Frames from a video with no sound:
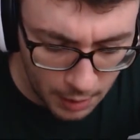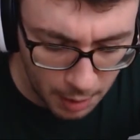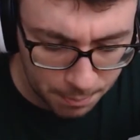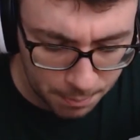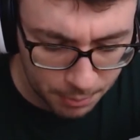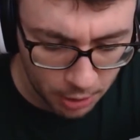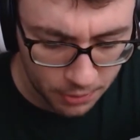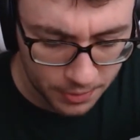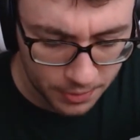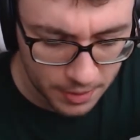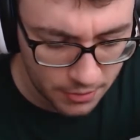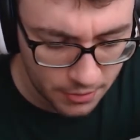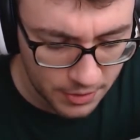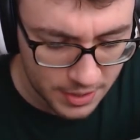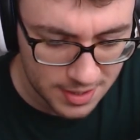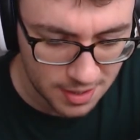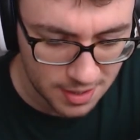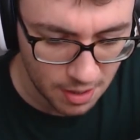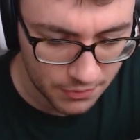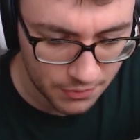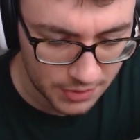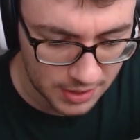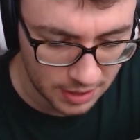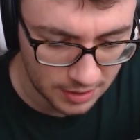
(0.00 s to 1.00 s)
But there is
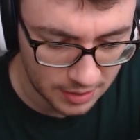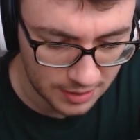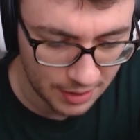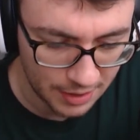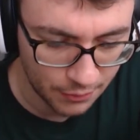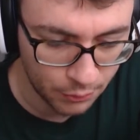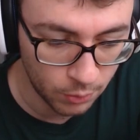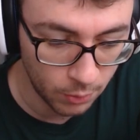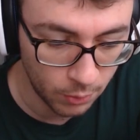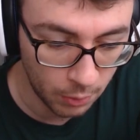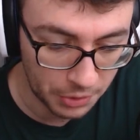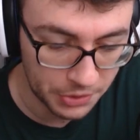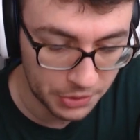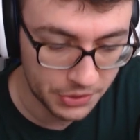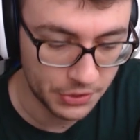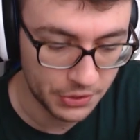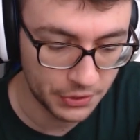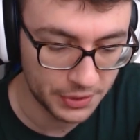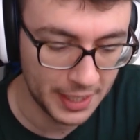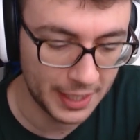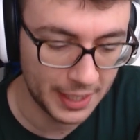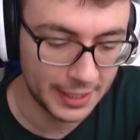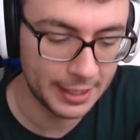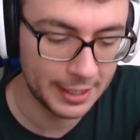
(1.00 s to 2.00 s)
obviously different ones you
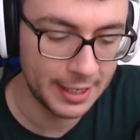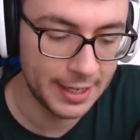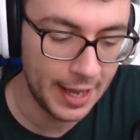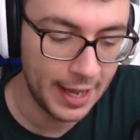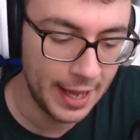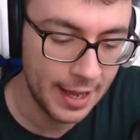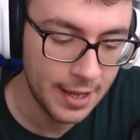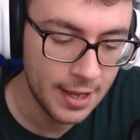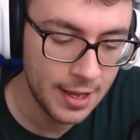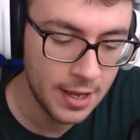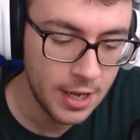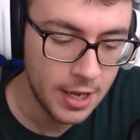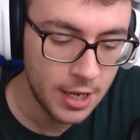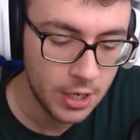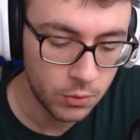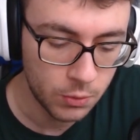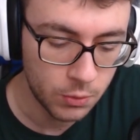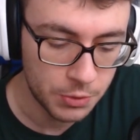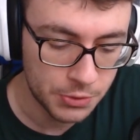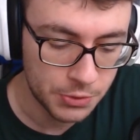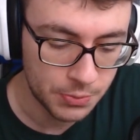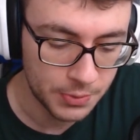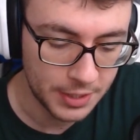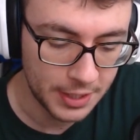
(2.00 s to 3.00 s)
can get,
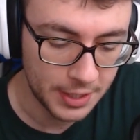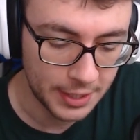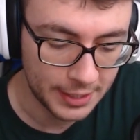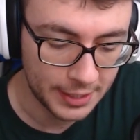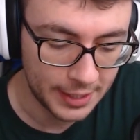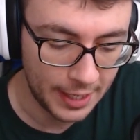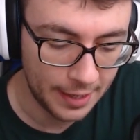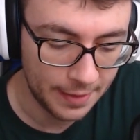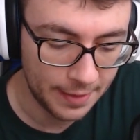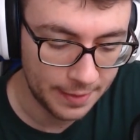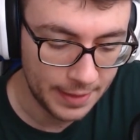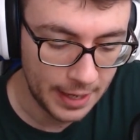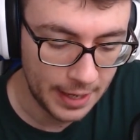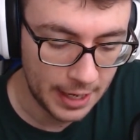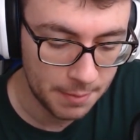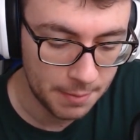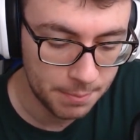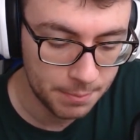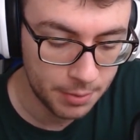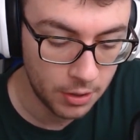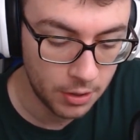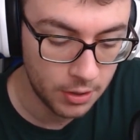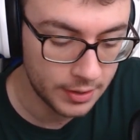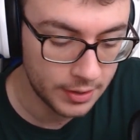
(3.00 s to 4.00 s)
which would negate that.
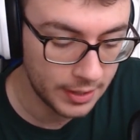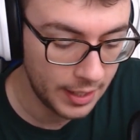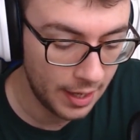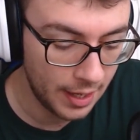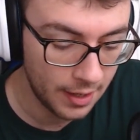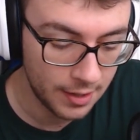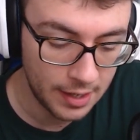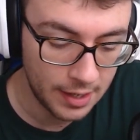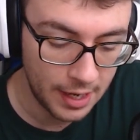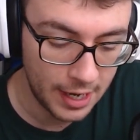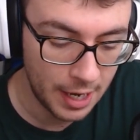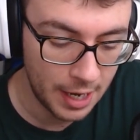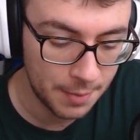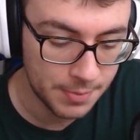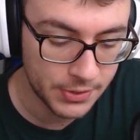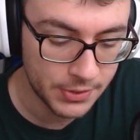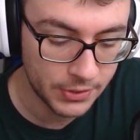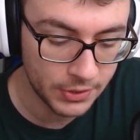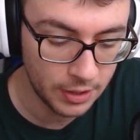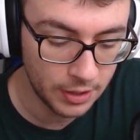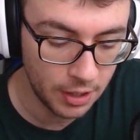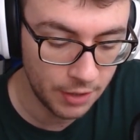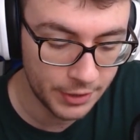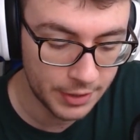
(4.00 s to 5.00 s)
But yeah, I
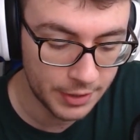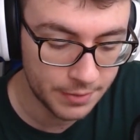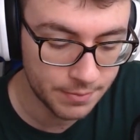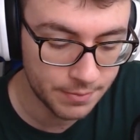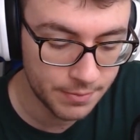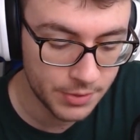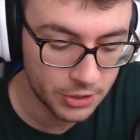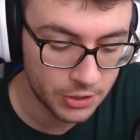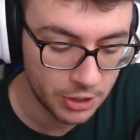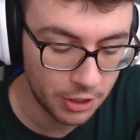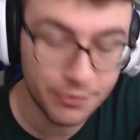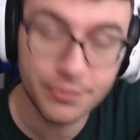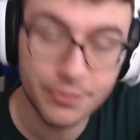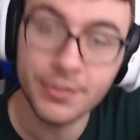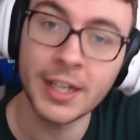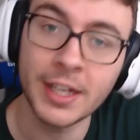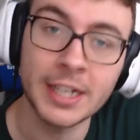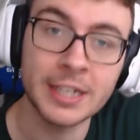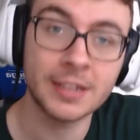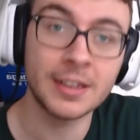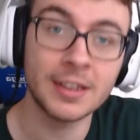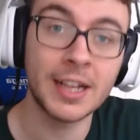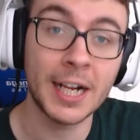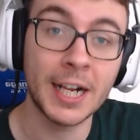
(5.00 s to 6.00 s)
absolutely love it. SCUF,
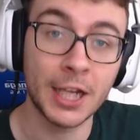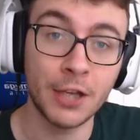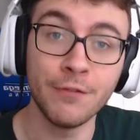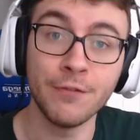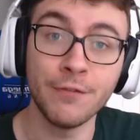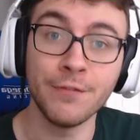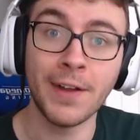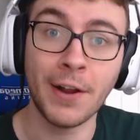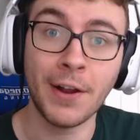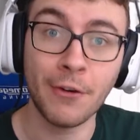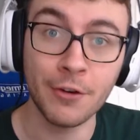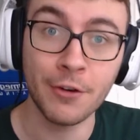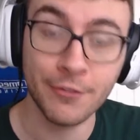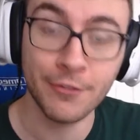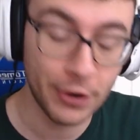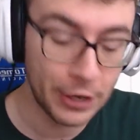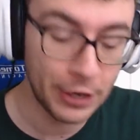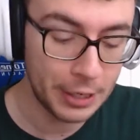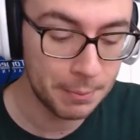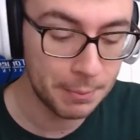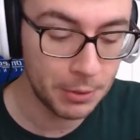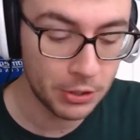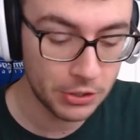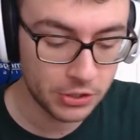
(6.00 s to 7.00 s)
thank you very,
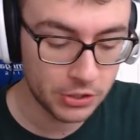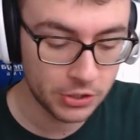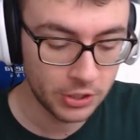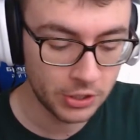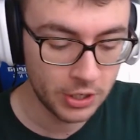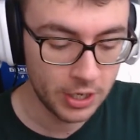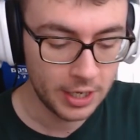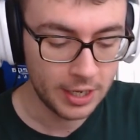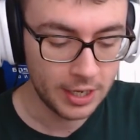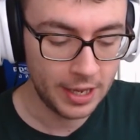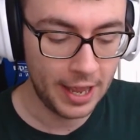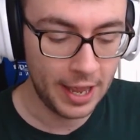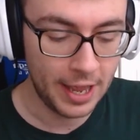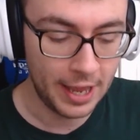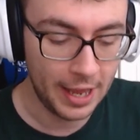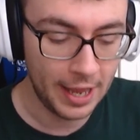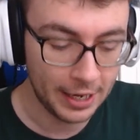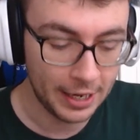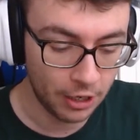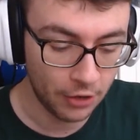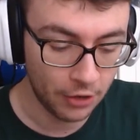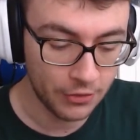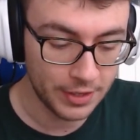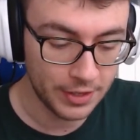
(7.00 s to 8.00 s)
very much. I
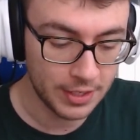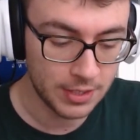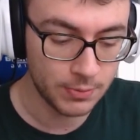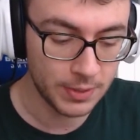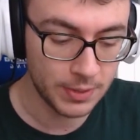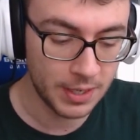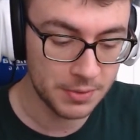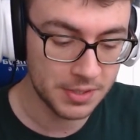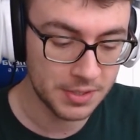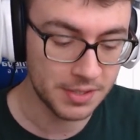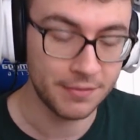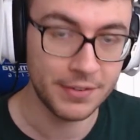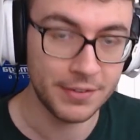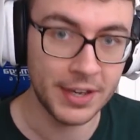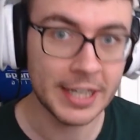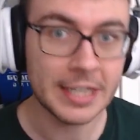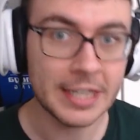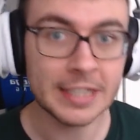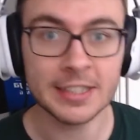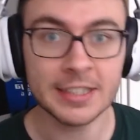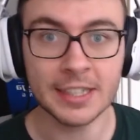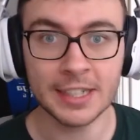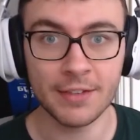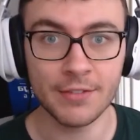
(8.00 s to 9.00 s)
got this when I was in
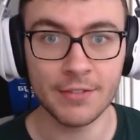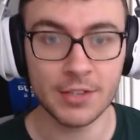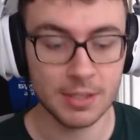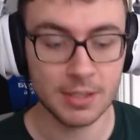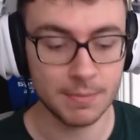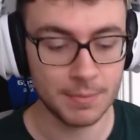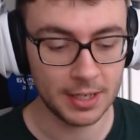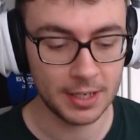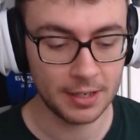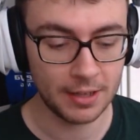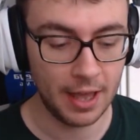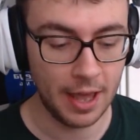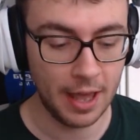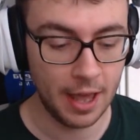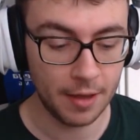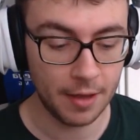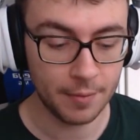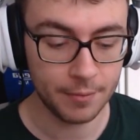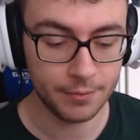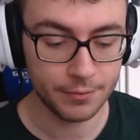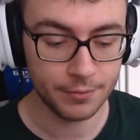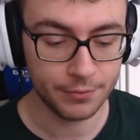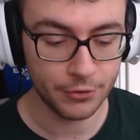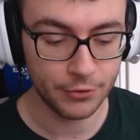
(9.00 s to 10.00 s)
Vegas. They gave it to me
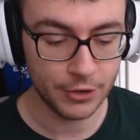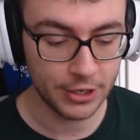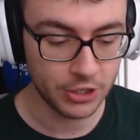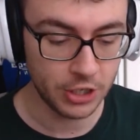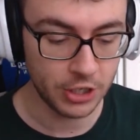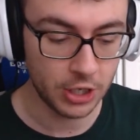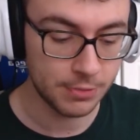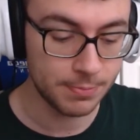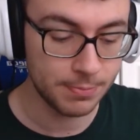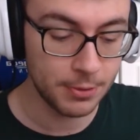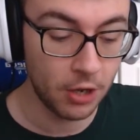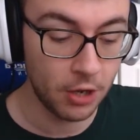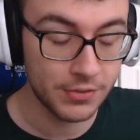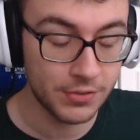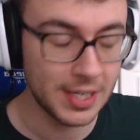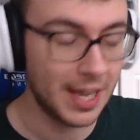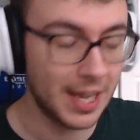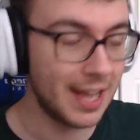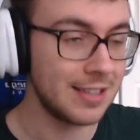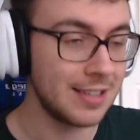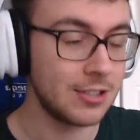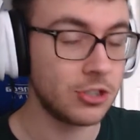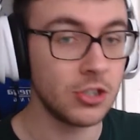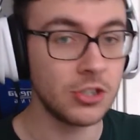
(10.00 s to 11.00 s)
free of charge. But obviously,
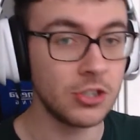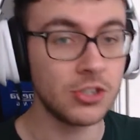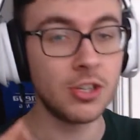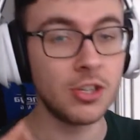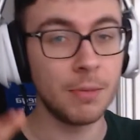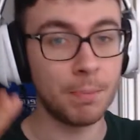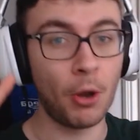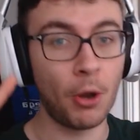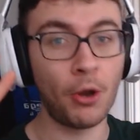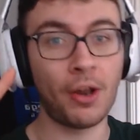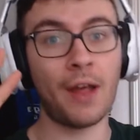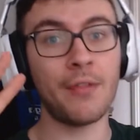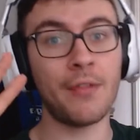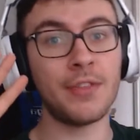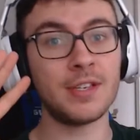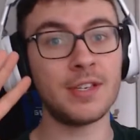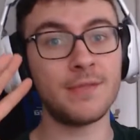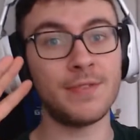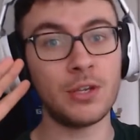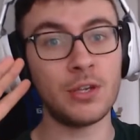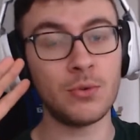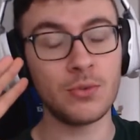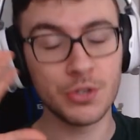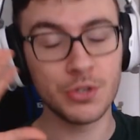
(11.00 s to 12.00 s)
just to point out, this
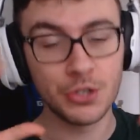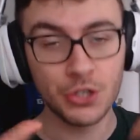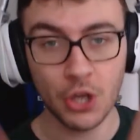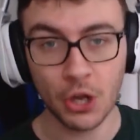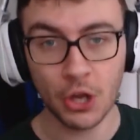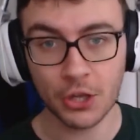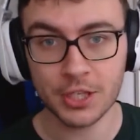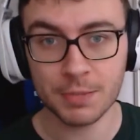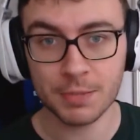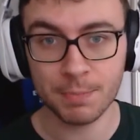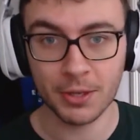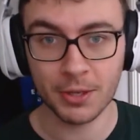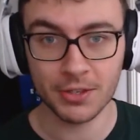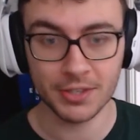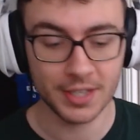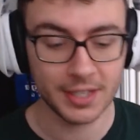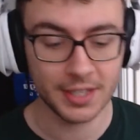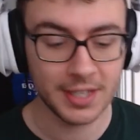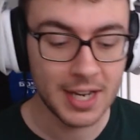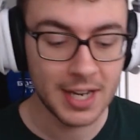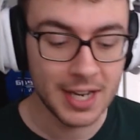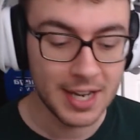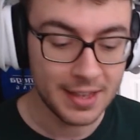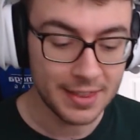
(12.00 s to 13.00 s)
video was not
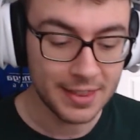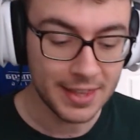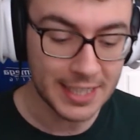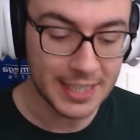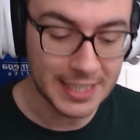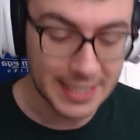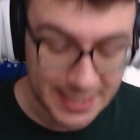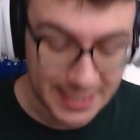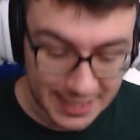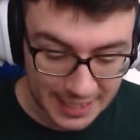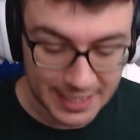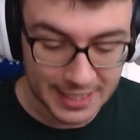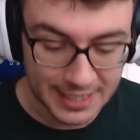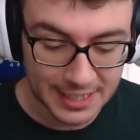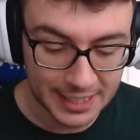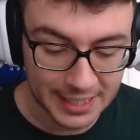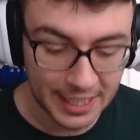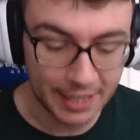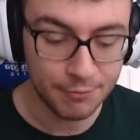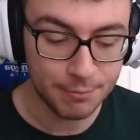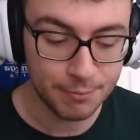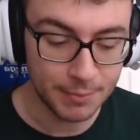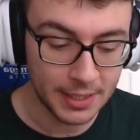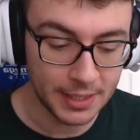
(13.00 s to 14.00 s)
sponsored. They did
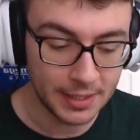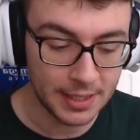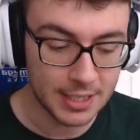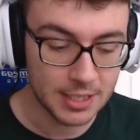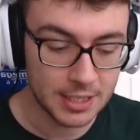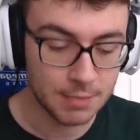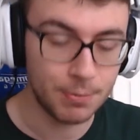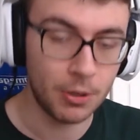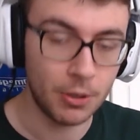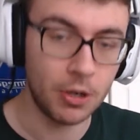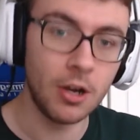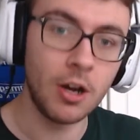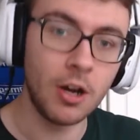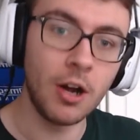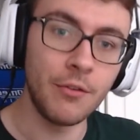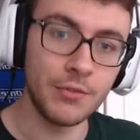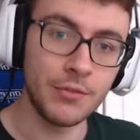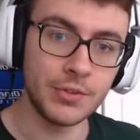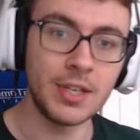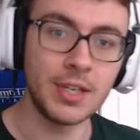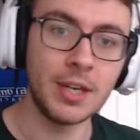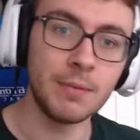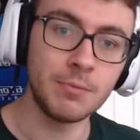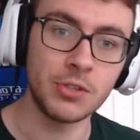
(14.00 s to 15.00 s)
give me this, but
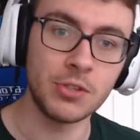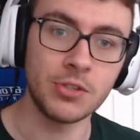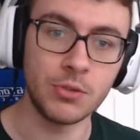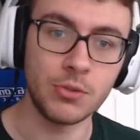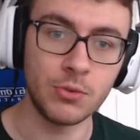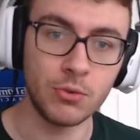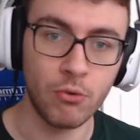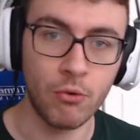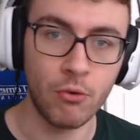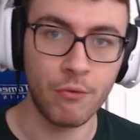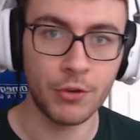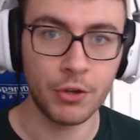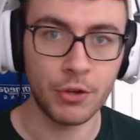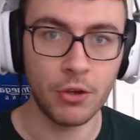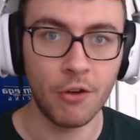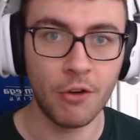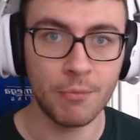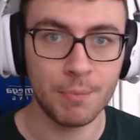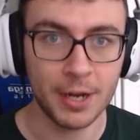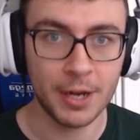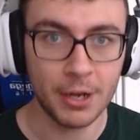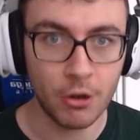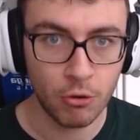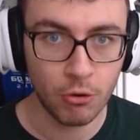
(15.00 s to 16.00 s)
obviously I'm just doing a review off
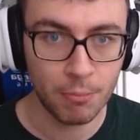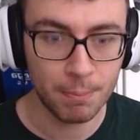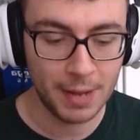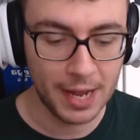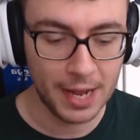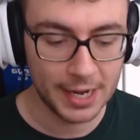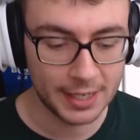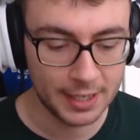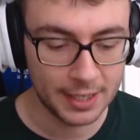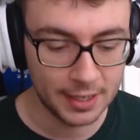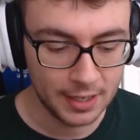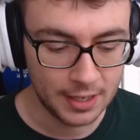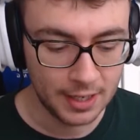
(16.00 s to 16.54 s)
my own back.